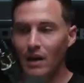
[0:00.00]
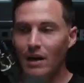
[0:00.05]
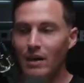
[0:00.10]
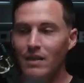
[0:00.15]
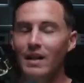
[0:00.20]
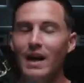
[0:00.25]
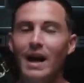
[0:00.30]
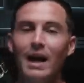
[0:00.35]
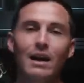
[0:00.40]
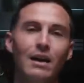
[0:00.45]

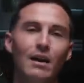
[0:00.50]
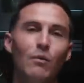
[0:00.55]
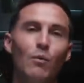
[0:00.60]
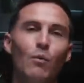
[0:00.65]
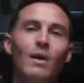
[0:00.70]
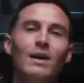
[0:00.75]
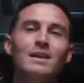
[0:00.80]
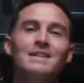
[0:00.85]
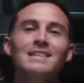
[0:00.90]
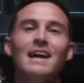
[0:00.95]
Then
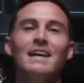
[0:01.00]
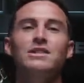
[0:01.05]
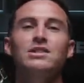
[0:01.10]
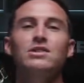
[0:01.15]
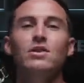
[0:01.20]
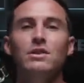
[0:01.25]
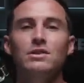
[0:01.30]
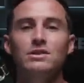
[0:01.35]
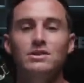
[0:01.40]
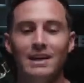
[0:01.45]
once I
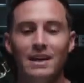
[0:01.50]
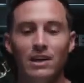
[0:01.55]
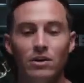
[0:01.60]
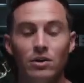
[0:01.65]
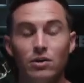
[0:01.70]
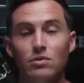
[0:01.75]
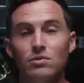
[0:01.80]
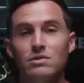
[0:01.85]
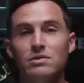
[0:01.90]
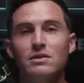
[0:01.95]
start to
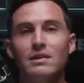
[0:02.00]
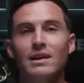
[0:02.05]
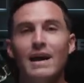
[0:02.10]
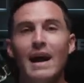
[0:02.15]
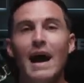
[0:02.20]
introduce the